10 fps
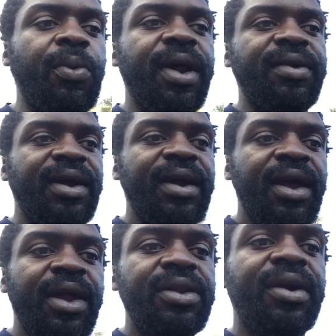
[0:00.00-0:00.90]
are wondering,
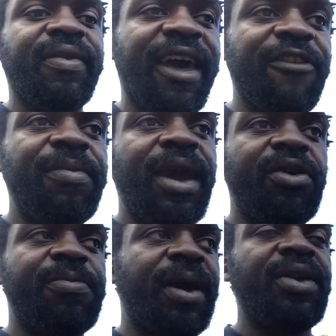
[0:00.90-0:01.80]
look, the F B I
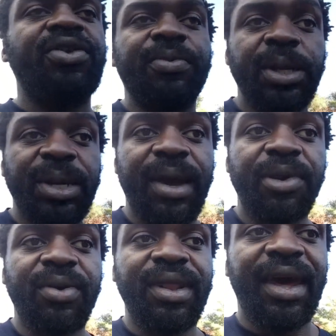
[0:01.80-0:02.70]
was spending too much
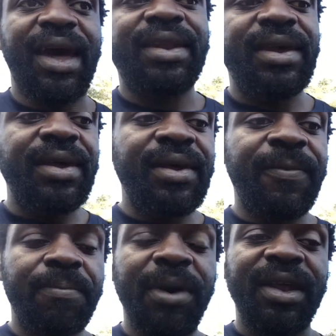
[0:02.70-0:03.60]
time doing that,
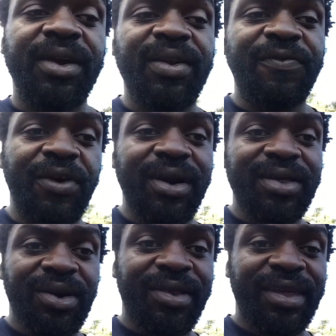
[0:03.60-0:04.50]
but they couldn't
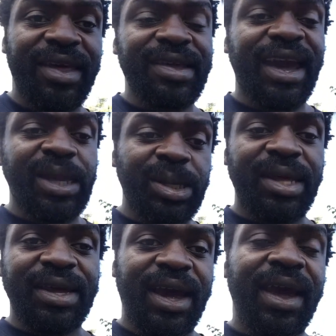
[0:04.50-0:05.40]
focus on this, catching
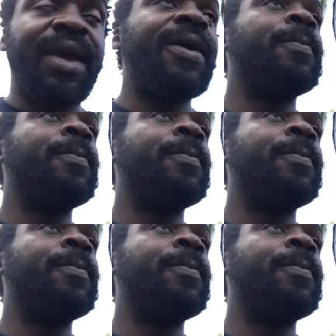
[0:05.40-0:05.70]
this guy.